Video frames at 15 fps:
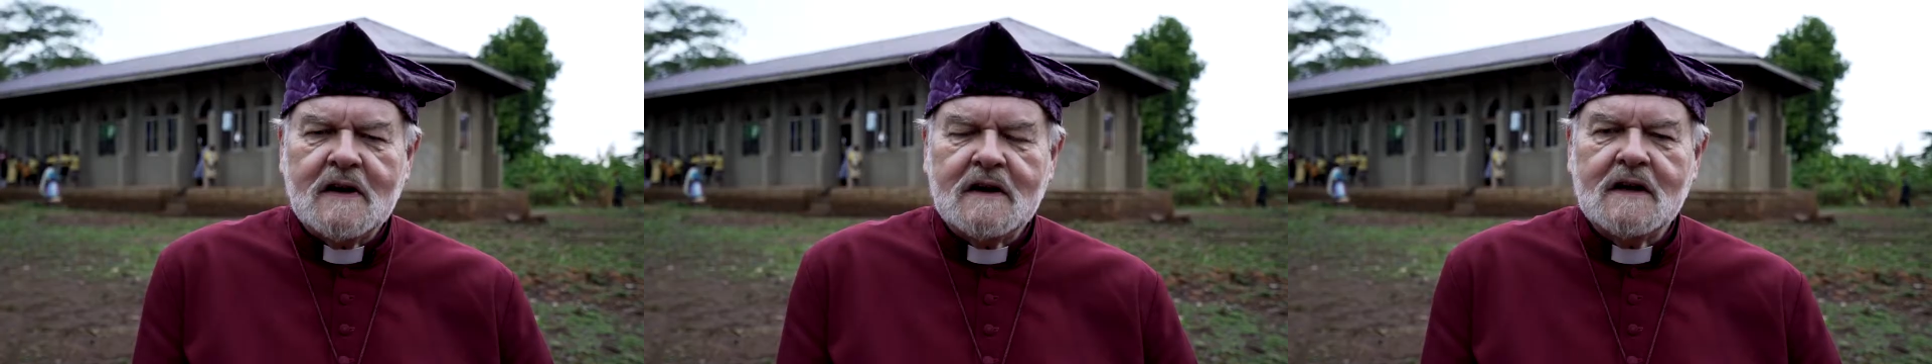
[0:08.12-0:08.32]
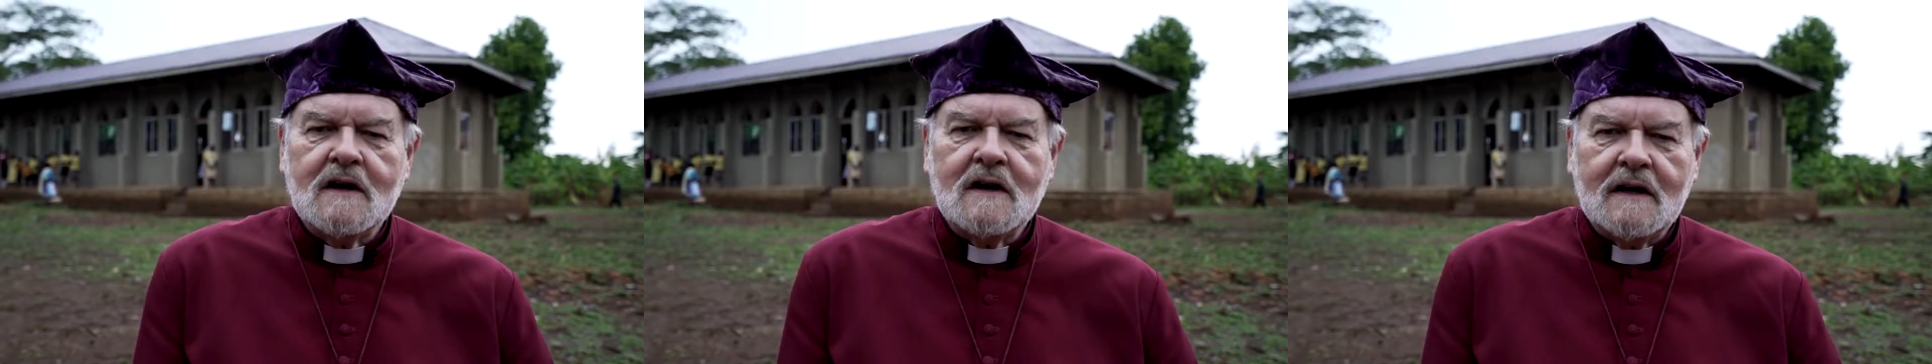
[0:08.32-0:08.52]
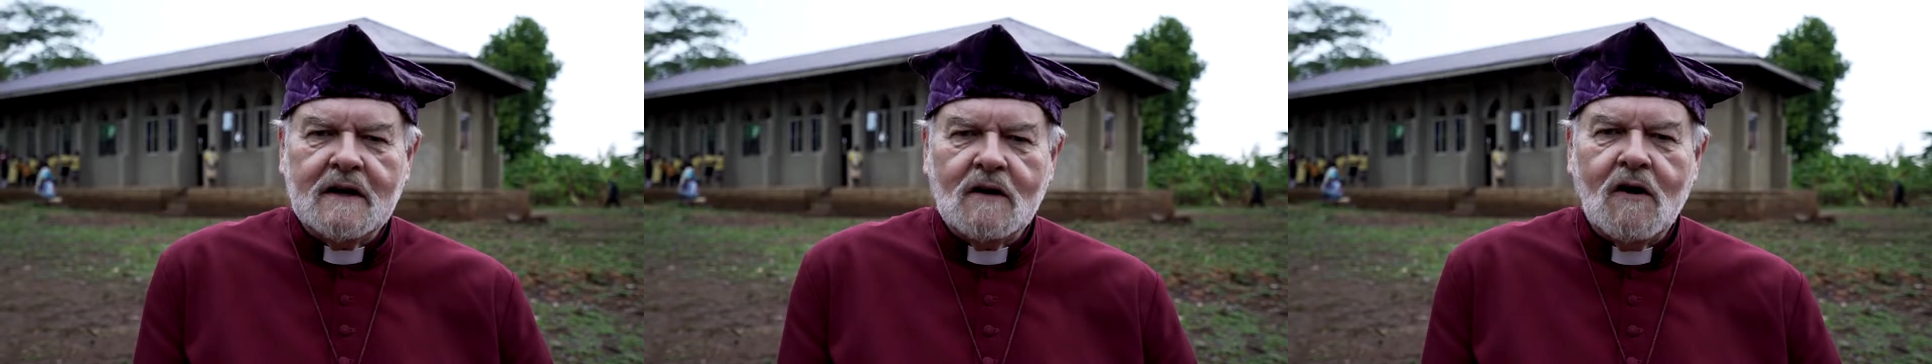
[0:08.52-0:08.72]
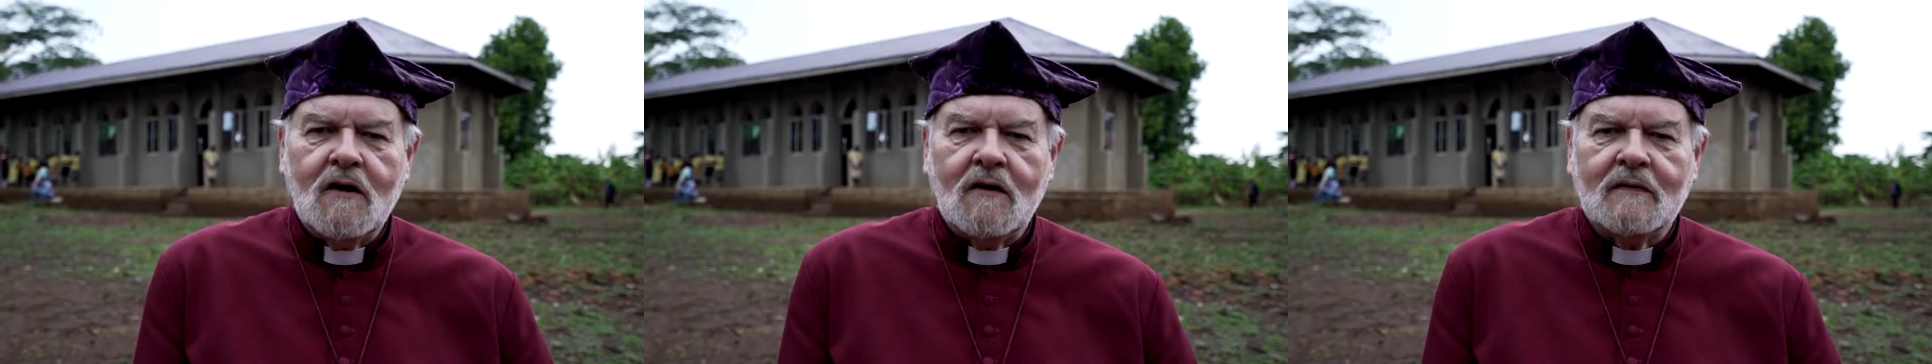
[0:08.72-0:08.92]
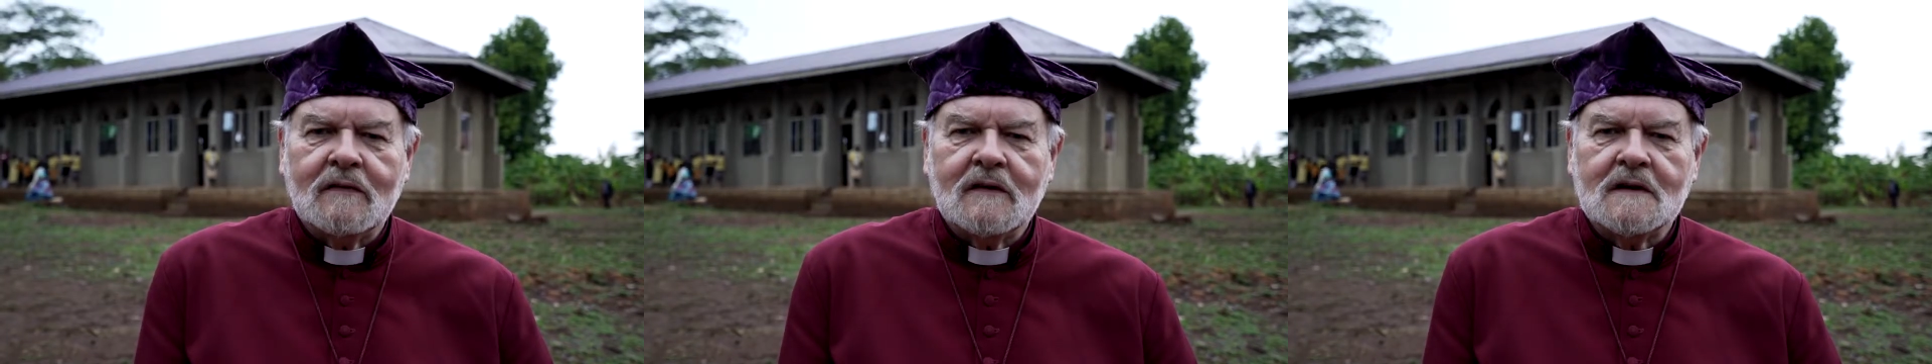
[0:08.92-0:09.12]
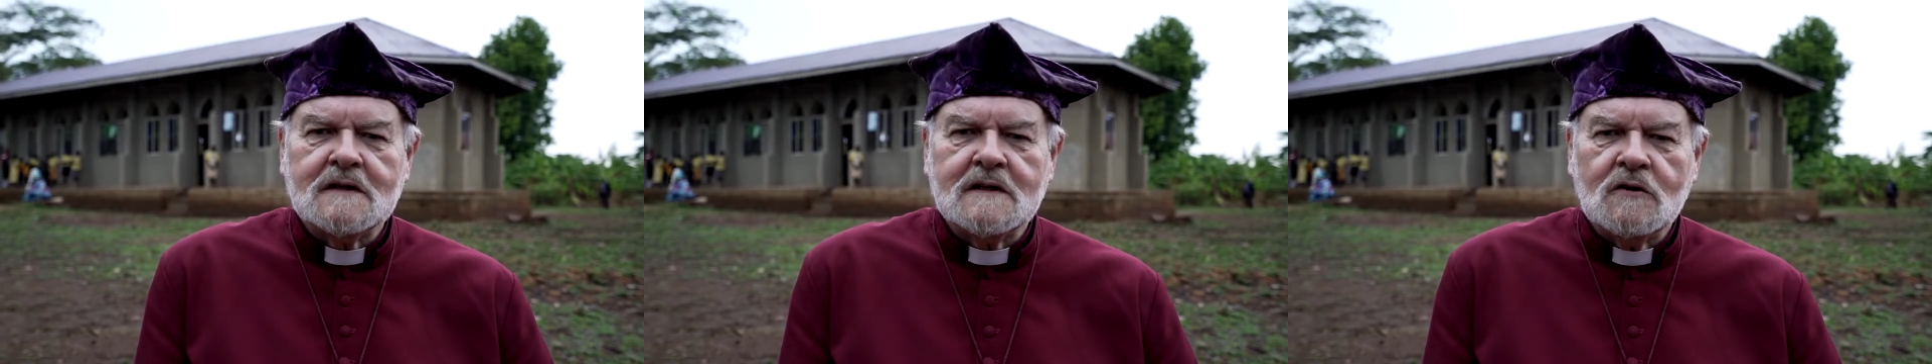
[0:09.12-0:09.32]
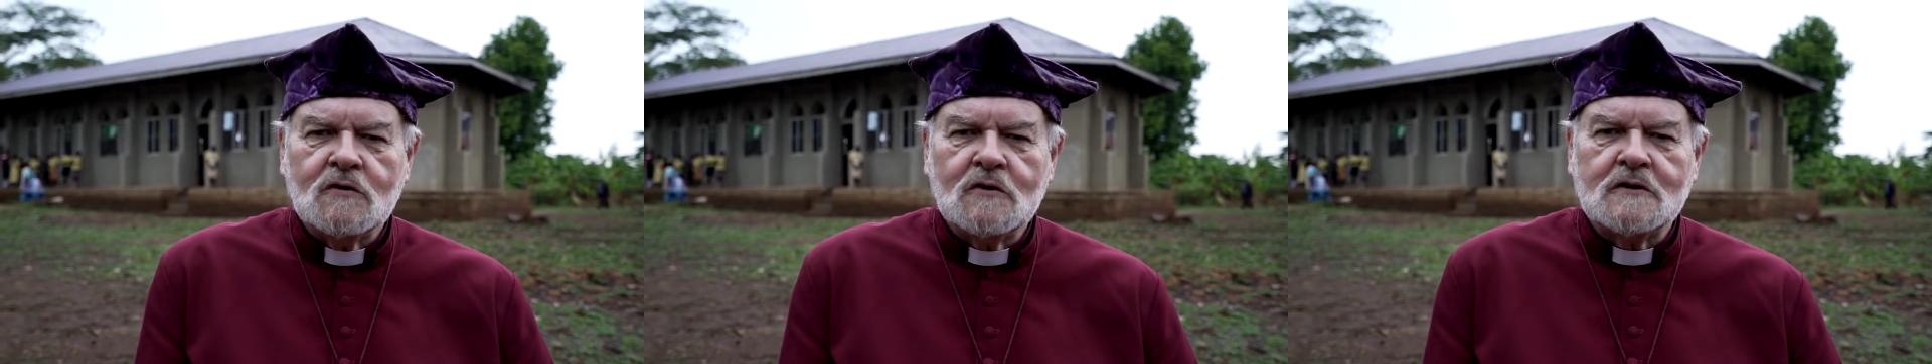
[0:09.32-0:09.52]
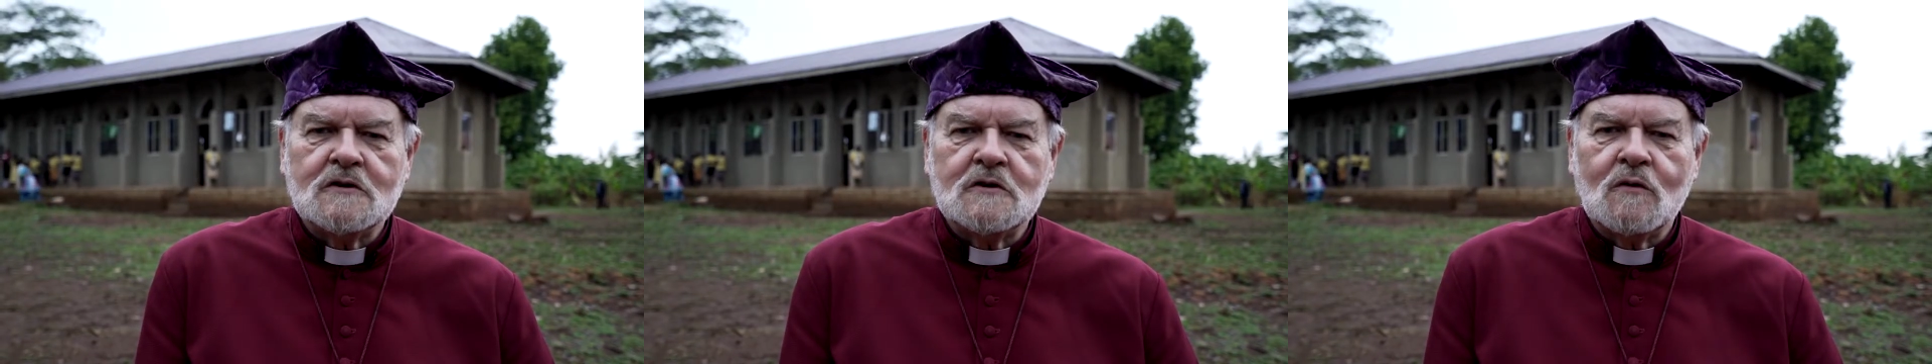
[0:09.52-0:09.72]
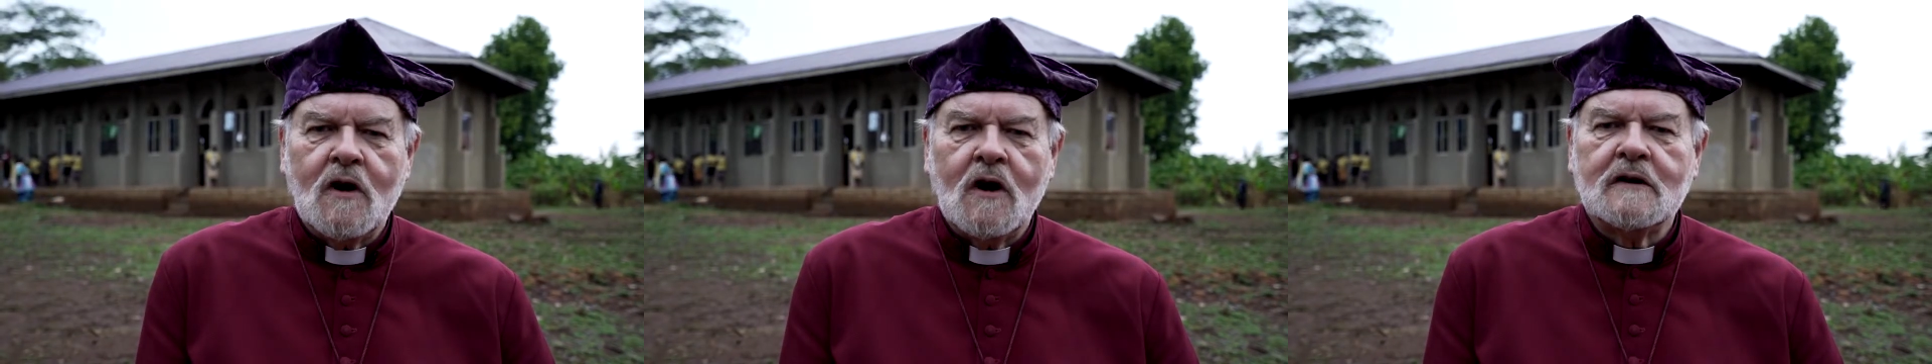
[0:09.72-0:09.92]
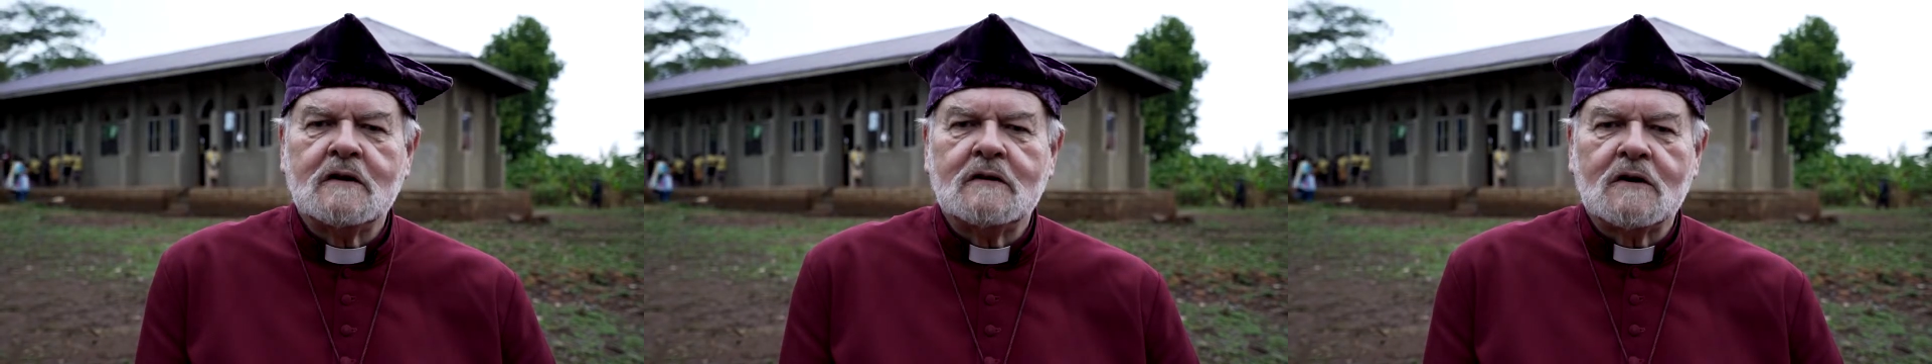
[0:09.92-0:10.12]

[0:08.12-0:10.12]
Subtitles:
very early on that in order to honour